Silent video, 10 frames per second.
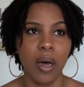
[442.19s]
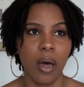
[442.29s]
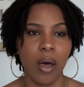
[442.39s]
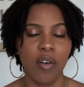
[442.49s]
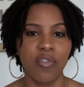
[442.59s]

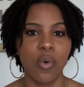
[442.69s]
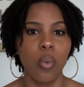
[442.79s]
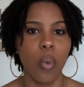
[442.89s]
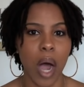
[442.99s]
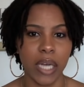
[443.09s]
of
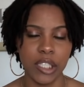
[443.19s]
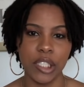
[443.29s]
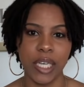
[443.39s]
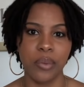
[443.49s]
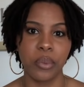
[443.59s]
wash
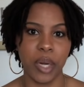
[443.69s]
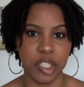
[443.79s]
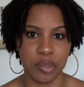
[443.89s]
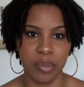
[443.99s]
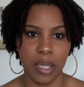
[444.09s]
day
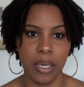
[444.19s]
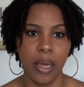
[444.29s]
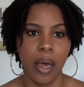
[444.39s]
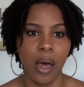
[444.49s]
regimen.